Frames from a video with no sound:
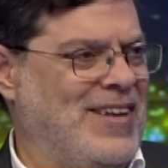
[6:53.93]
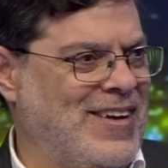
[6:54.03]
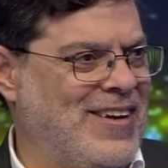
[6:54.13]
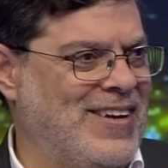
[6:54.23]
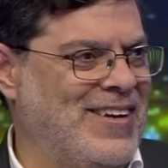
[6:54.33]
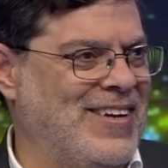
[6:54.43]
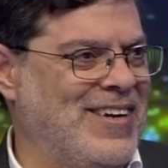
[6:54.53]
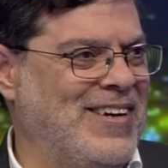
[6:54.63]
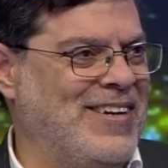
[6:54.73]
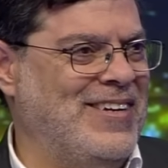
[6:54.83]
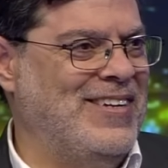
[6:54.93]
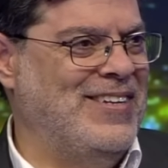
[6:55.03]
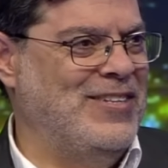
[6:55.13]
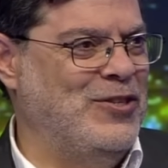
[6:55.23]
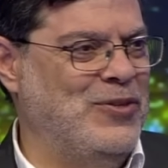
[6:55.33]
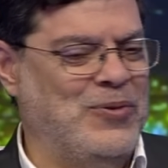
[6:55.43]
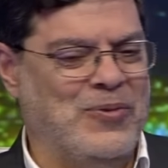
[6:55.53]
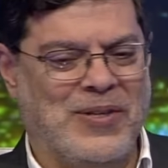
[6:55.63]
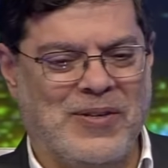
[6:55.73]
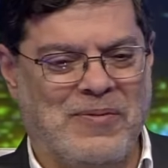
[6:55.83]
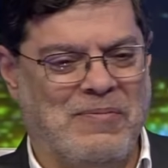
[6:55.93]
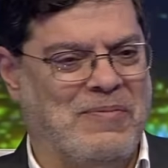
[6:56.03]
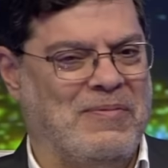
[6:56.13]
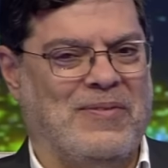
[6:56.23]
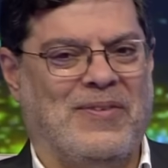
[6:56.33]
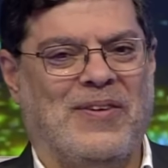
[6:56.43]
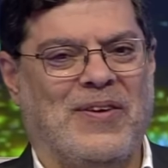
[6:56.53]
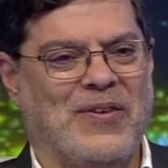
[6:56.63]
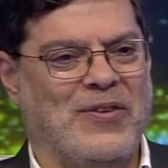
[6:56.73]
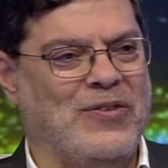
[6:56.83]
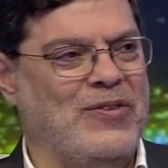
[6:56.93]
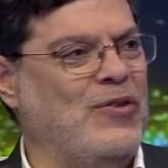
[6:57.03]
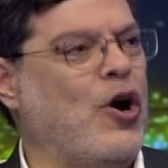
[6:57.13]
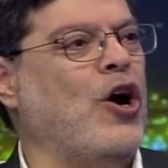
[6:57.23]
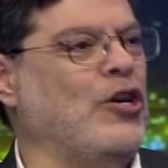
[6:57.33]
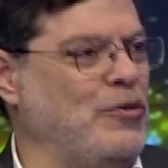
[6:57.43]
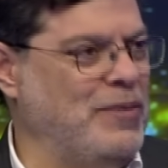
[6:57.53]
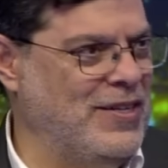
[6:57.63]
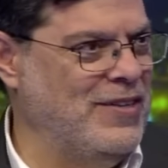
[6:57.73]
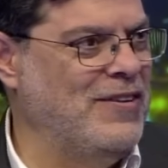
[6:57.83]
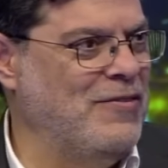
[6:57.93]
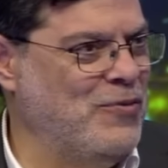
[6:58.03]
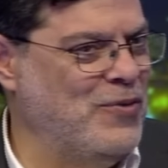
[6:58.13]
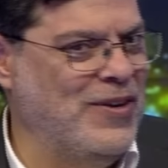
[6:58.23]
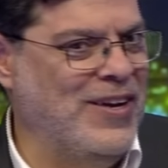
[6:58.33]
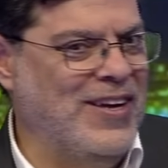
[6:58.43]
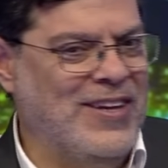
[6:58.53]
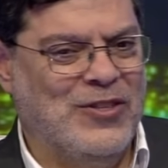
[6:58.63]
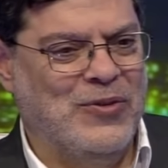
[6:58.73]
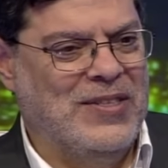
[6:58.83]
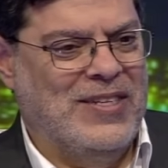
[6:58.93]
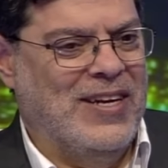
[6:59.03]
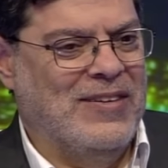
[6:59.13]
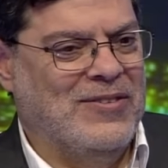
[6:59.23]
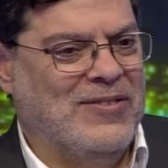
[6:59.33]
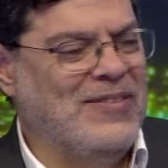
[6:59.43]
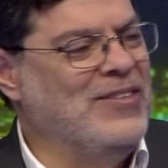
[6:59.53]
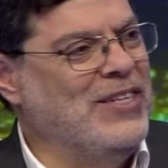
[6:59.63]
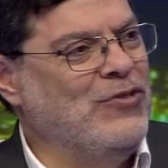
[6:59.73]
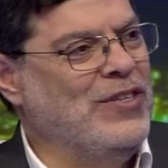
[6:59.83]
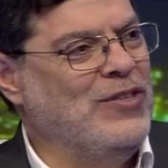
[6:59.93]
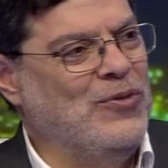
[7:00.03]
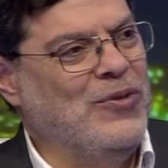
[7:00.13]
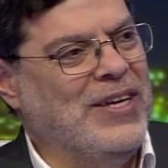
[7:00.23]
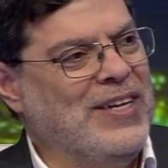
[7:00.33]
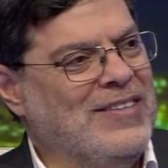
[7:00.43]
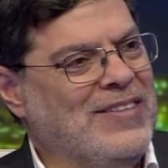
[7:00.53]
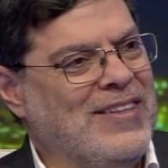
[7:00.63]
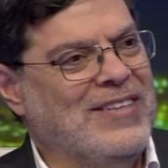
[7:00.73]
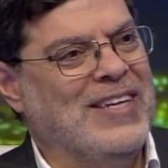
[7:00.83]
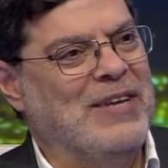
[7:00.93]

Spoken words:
to the argument for. So he's saying literally two things at the same